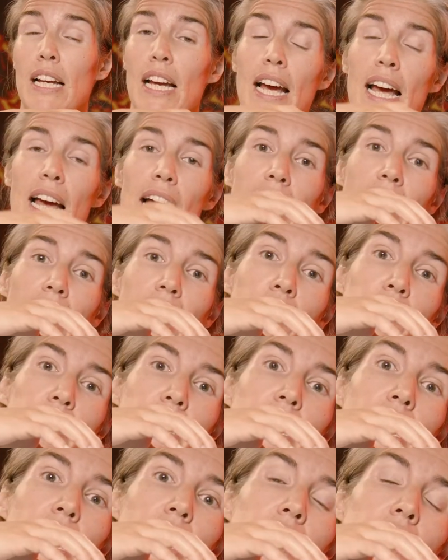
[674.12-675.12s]
an
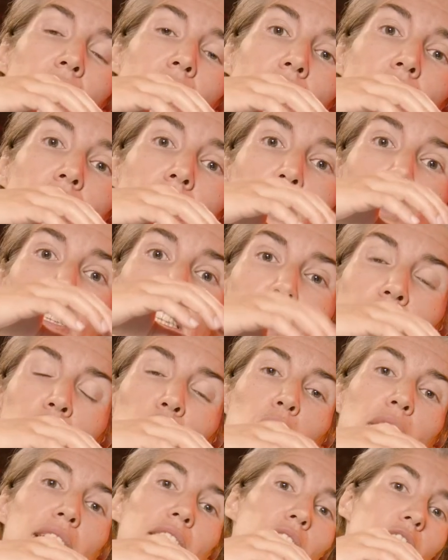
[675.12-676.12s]
area
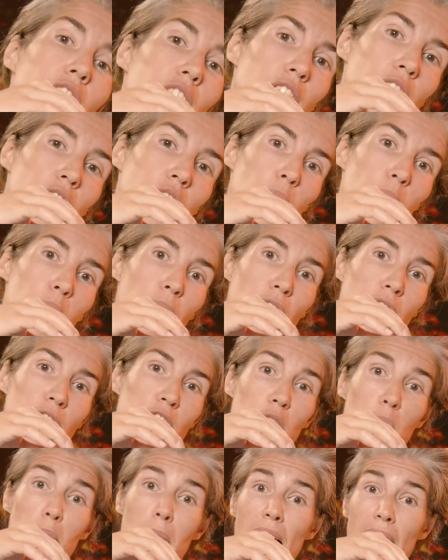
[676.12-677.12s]
situated just above
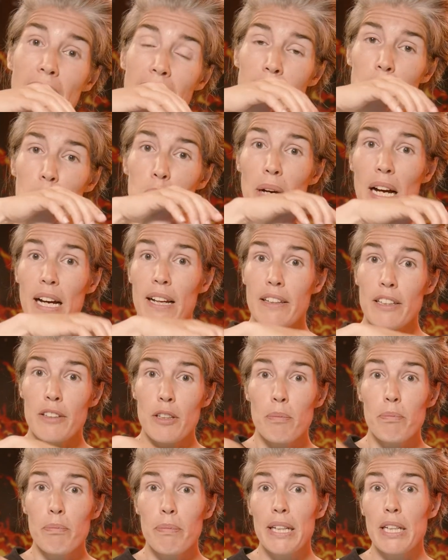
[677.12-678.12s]
some hiking paths
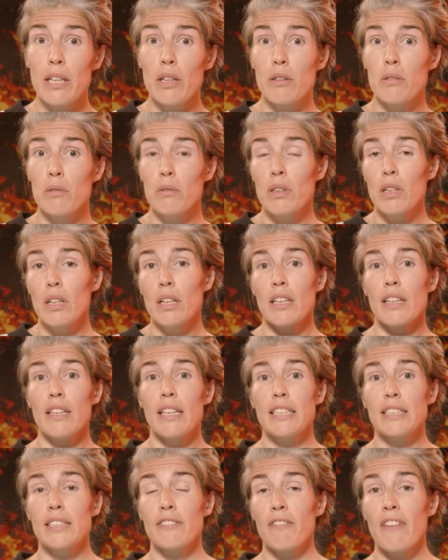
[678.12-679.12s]
below
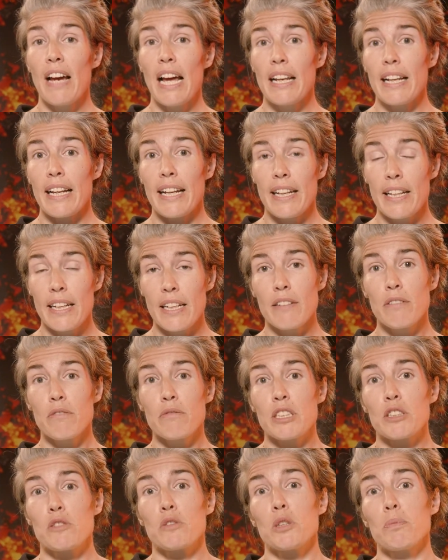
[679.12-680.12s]
this valley,
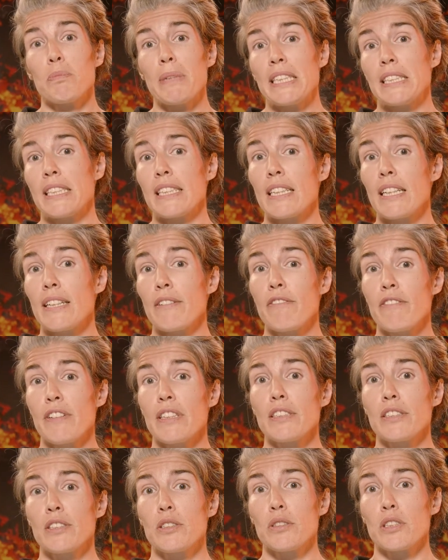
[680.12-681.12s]
which was basically
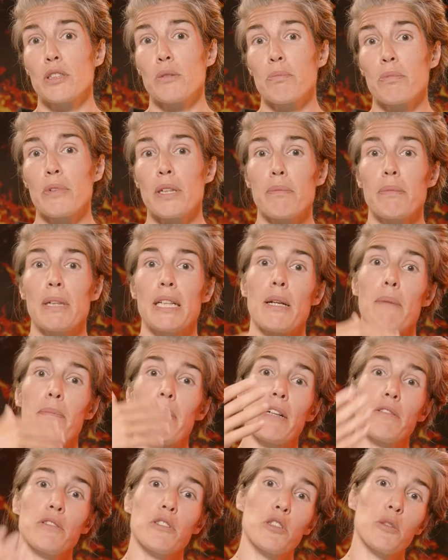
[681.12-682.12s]
filled to the brim and
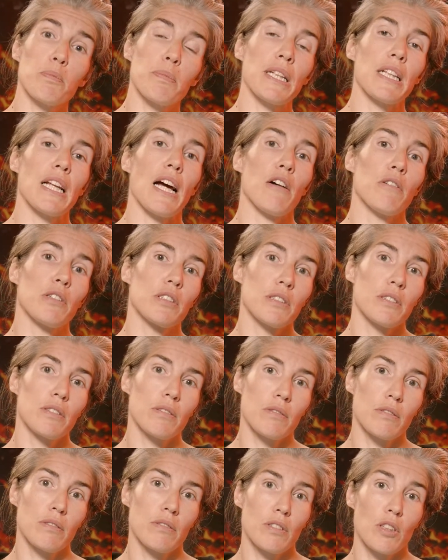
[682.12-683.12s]
about to spill out
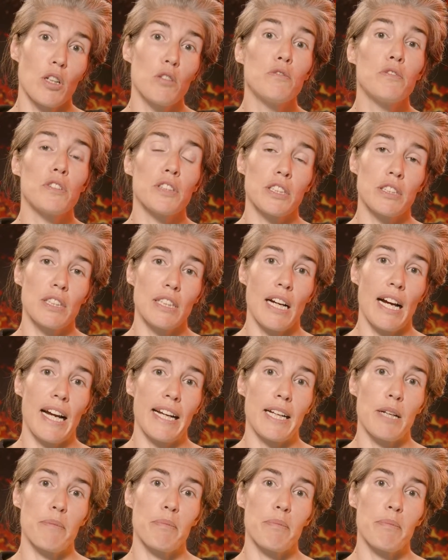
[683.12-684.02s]
over the hiking